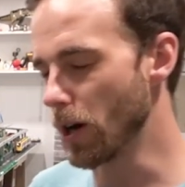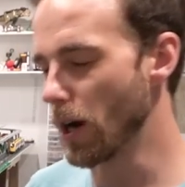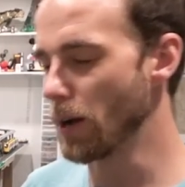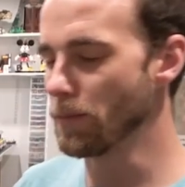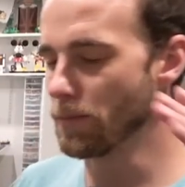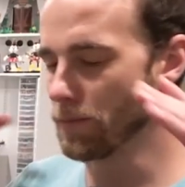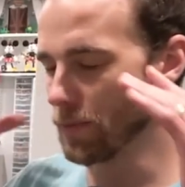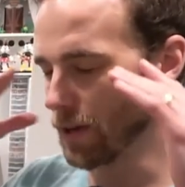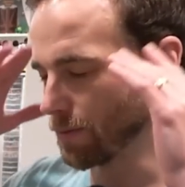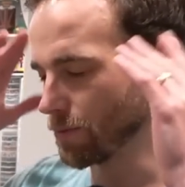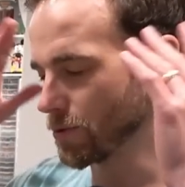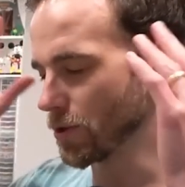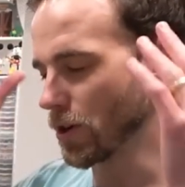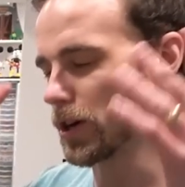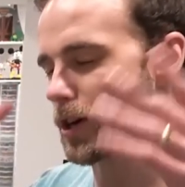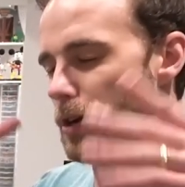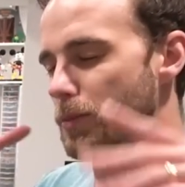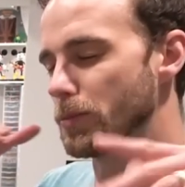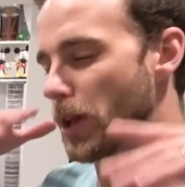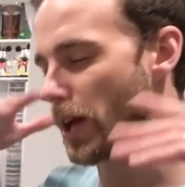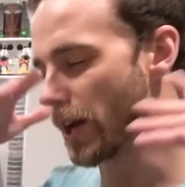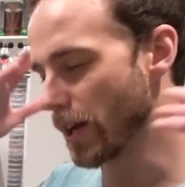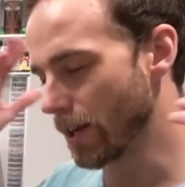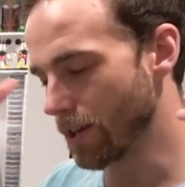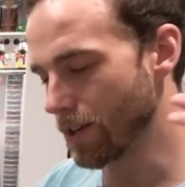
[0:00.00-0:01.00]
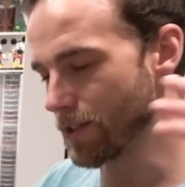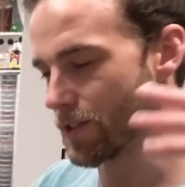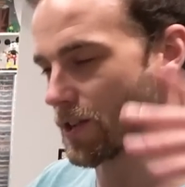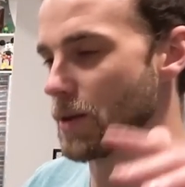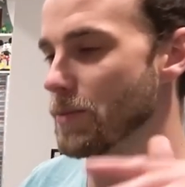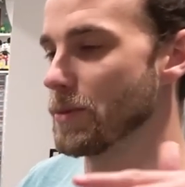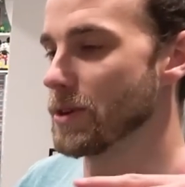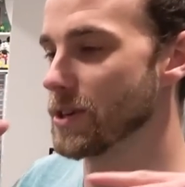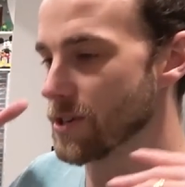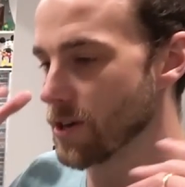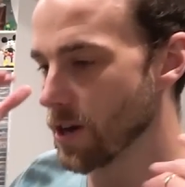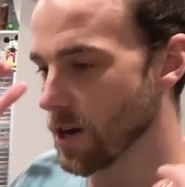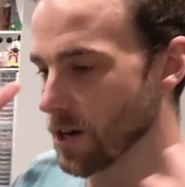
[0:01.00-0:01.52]
I'm, I'm drawing a blank because I've
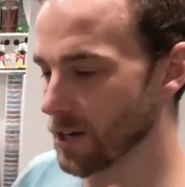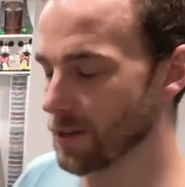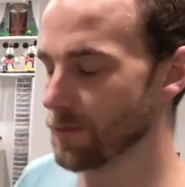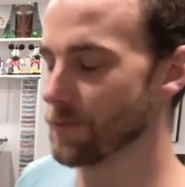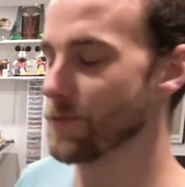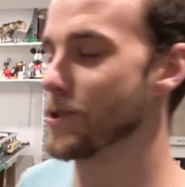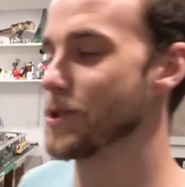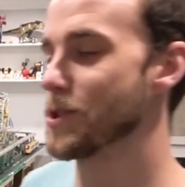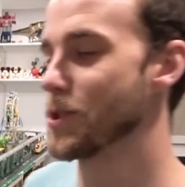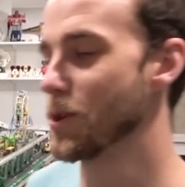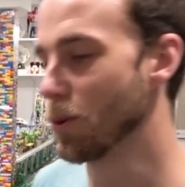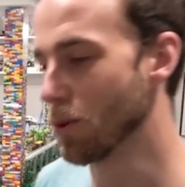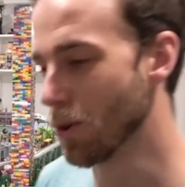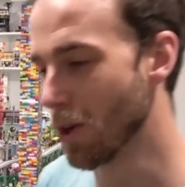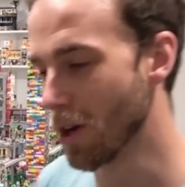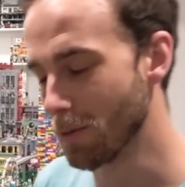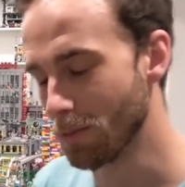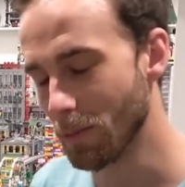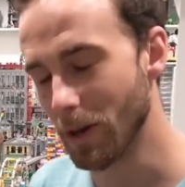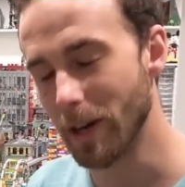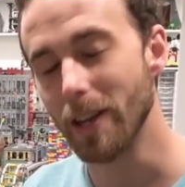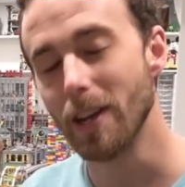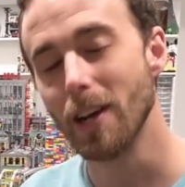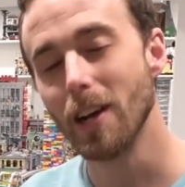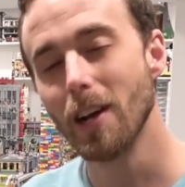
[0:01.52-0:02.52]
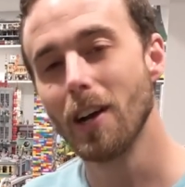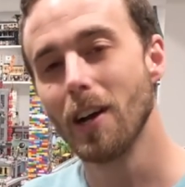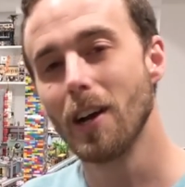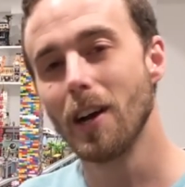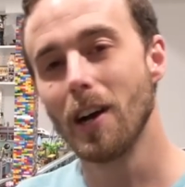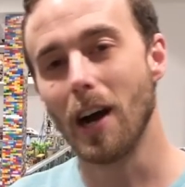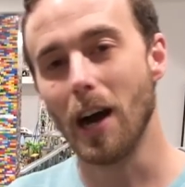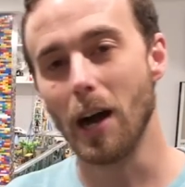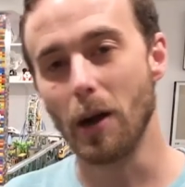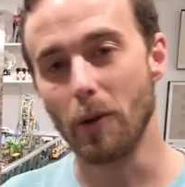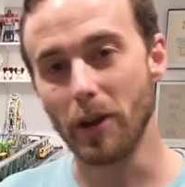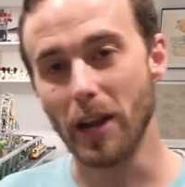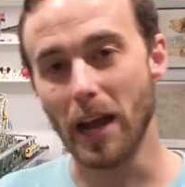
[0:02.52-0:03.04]
been talking for so long, but
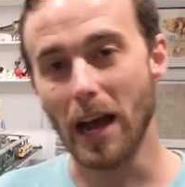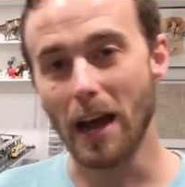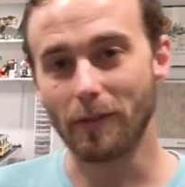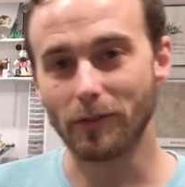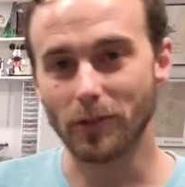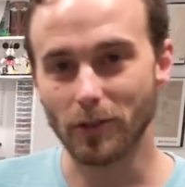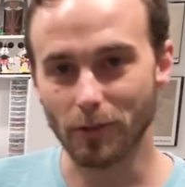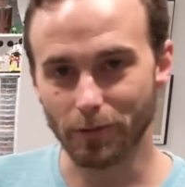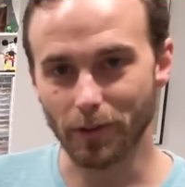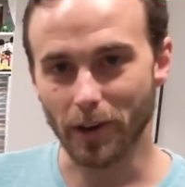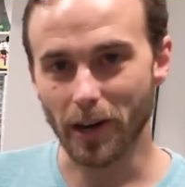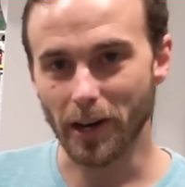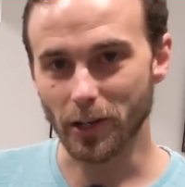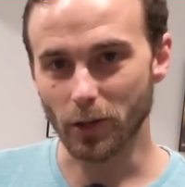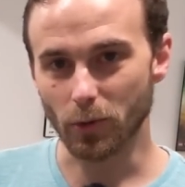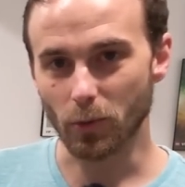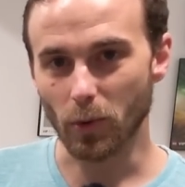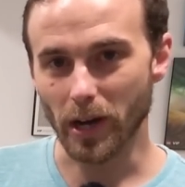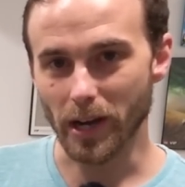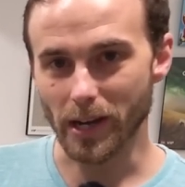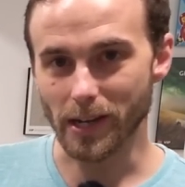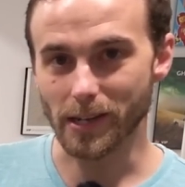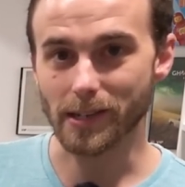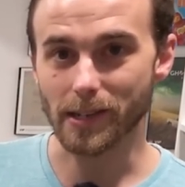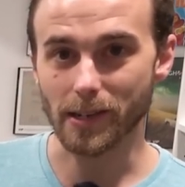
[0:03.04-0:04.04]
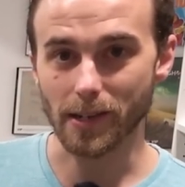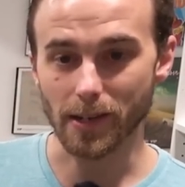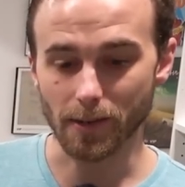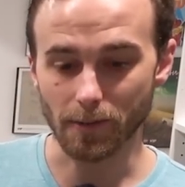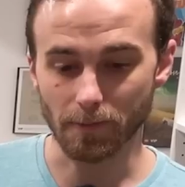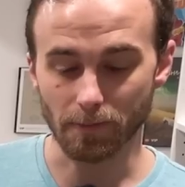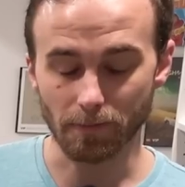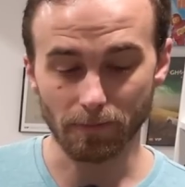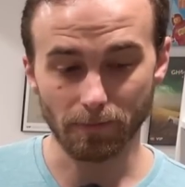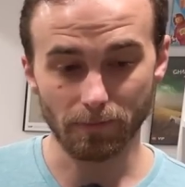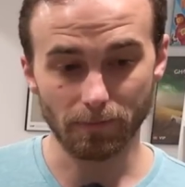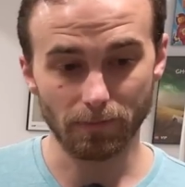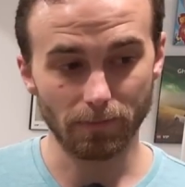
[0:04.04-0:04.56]
I would have to find a way to
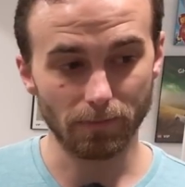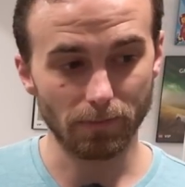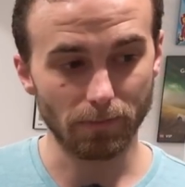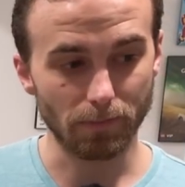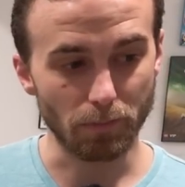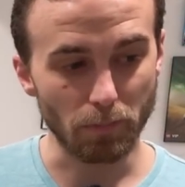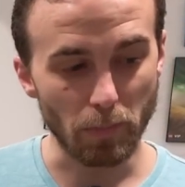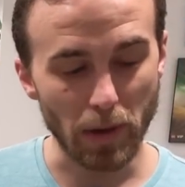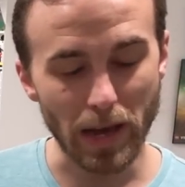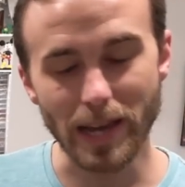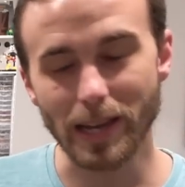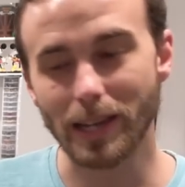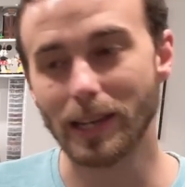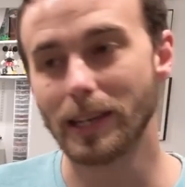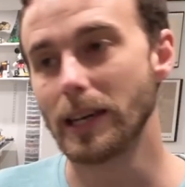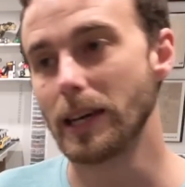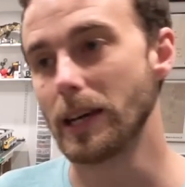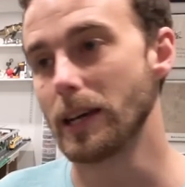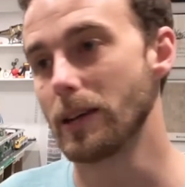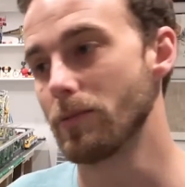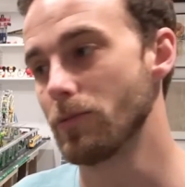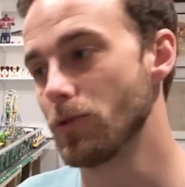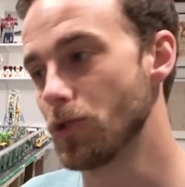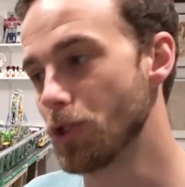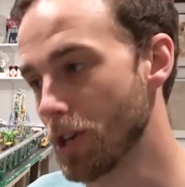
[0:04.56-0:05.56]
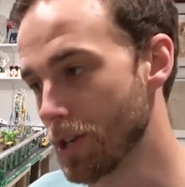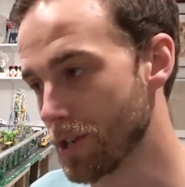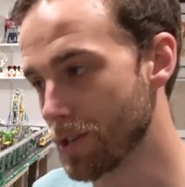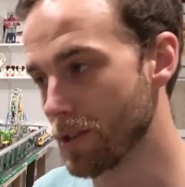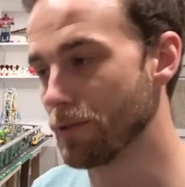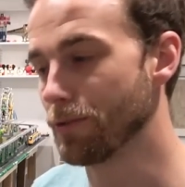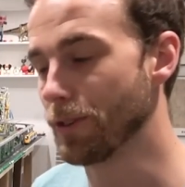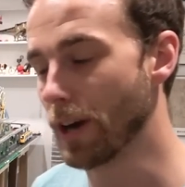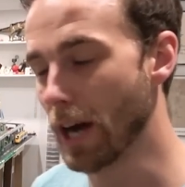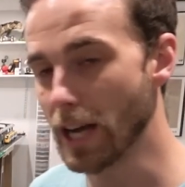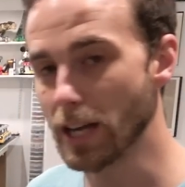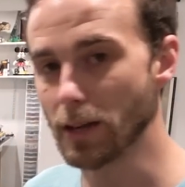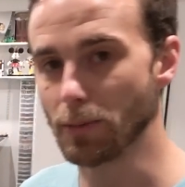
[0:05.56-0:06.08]
make it
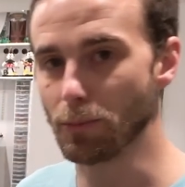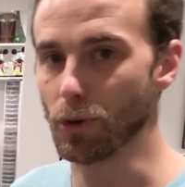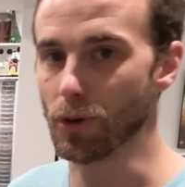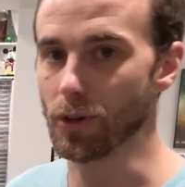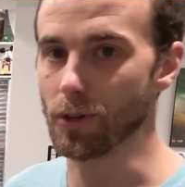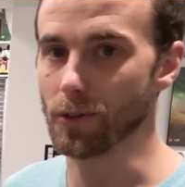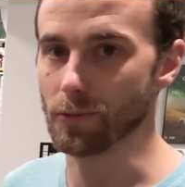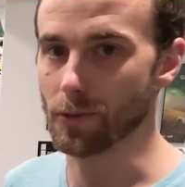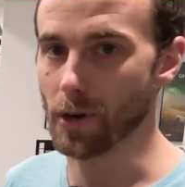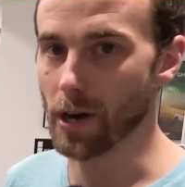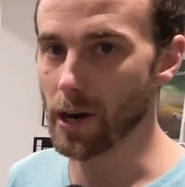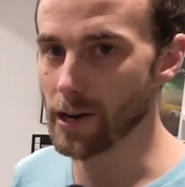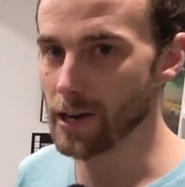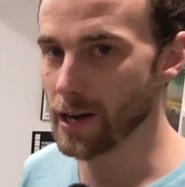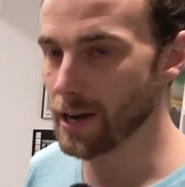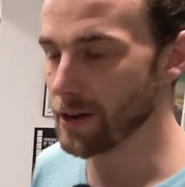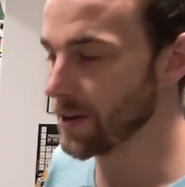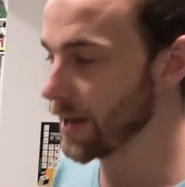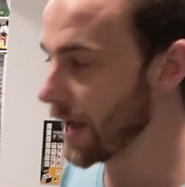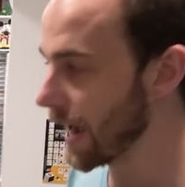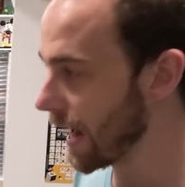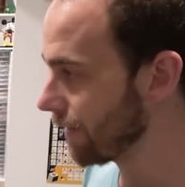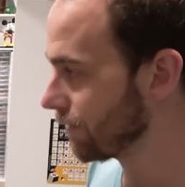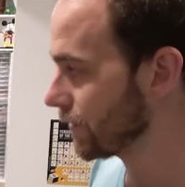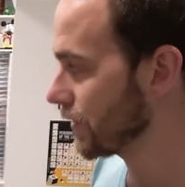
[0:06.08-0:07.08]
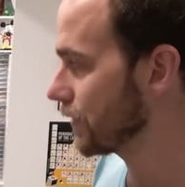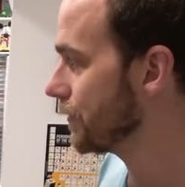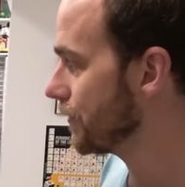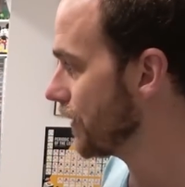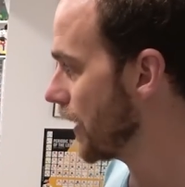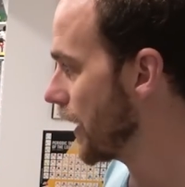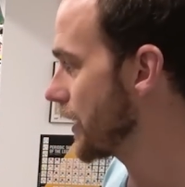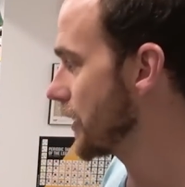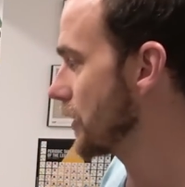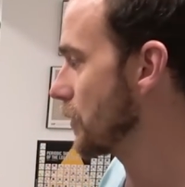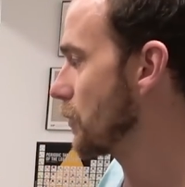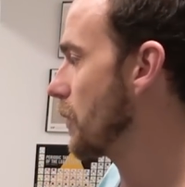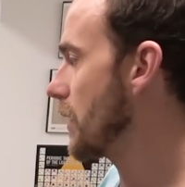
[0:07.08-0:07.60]
justifiable, right? I'd have to
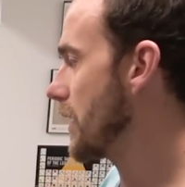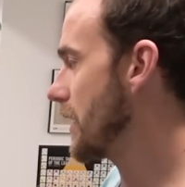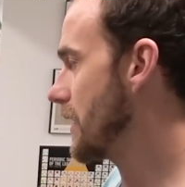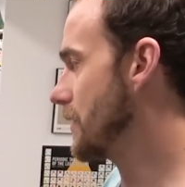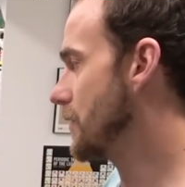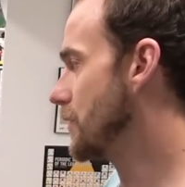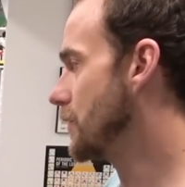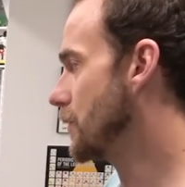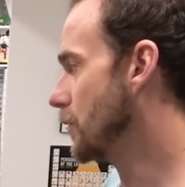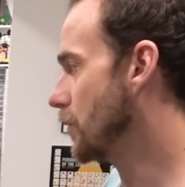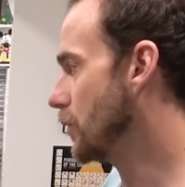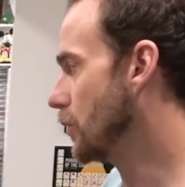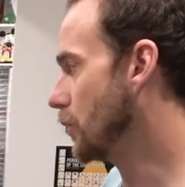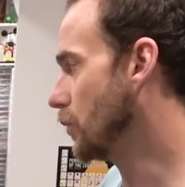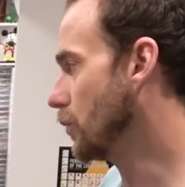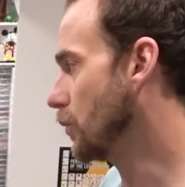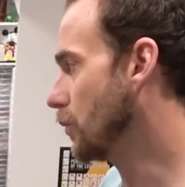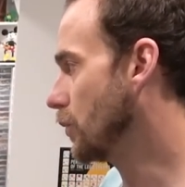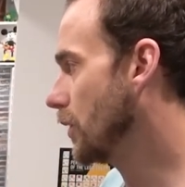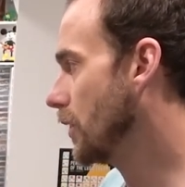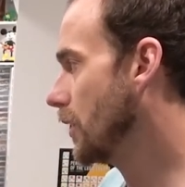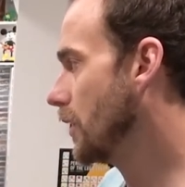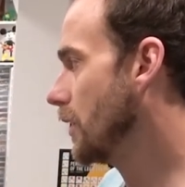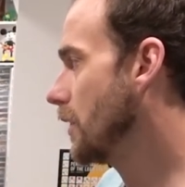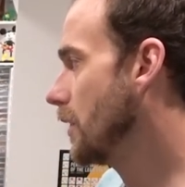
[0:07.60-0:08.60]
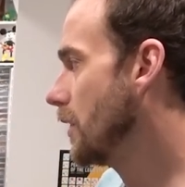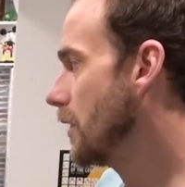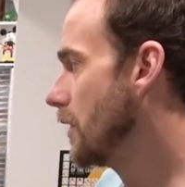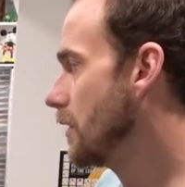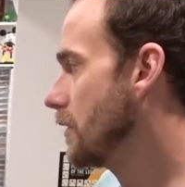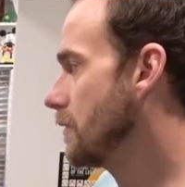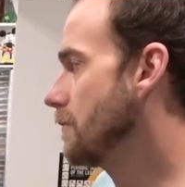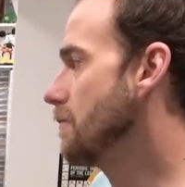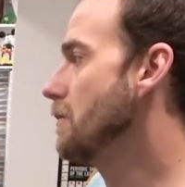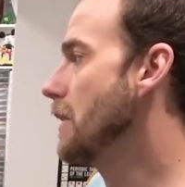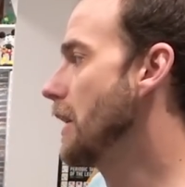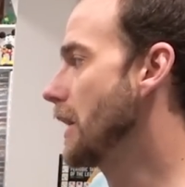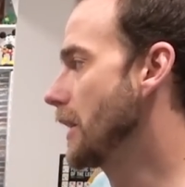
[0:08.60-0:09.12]
find a way to
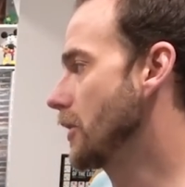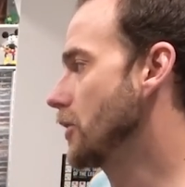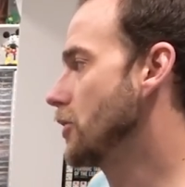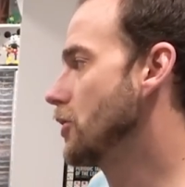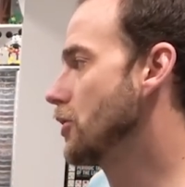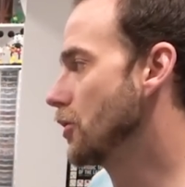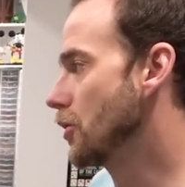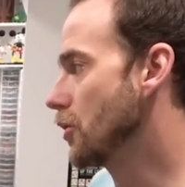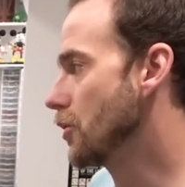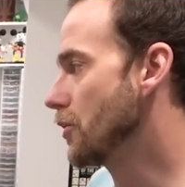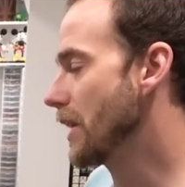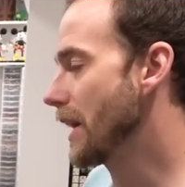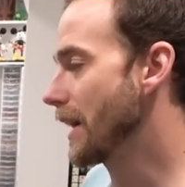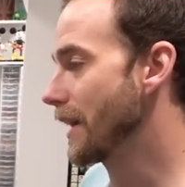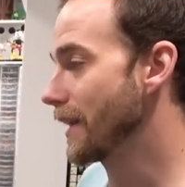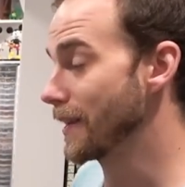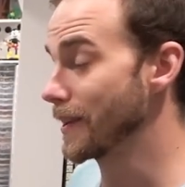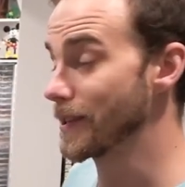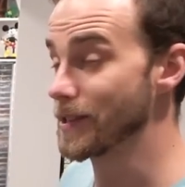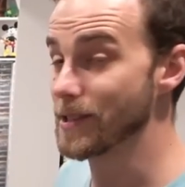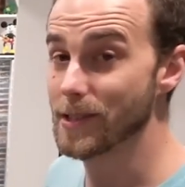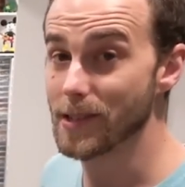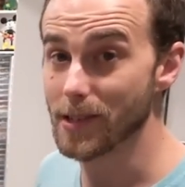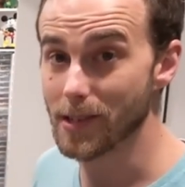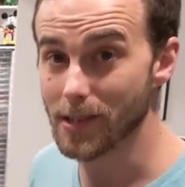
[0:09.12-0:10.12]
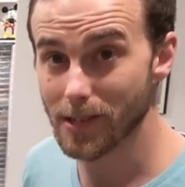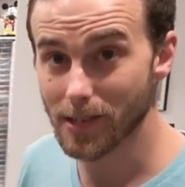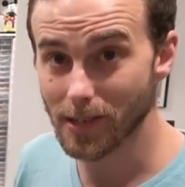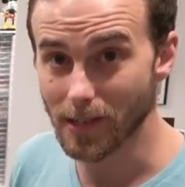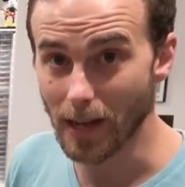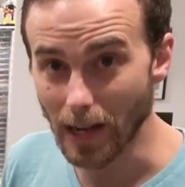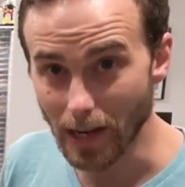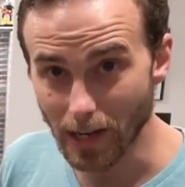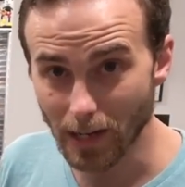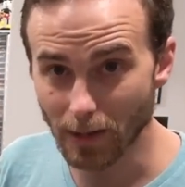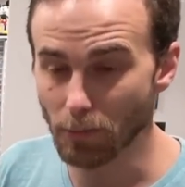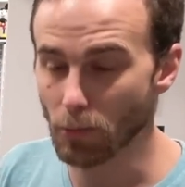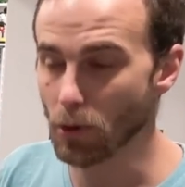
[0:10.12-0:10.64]
make sure that it is
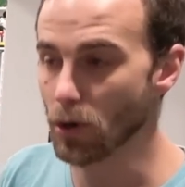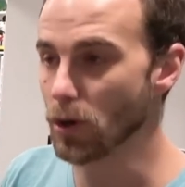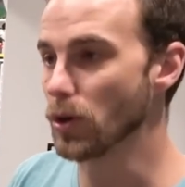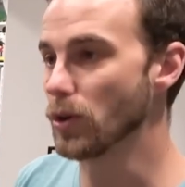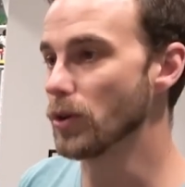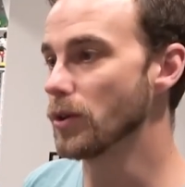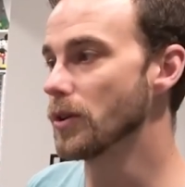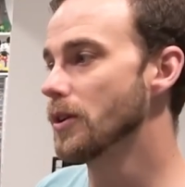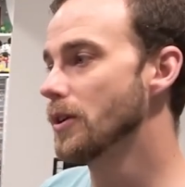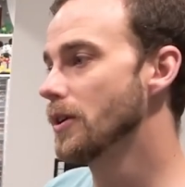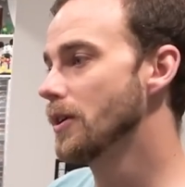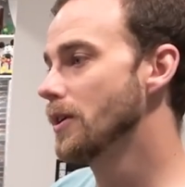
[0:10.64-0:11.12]
sustainable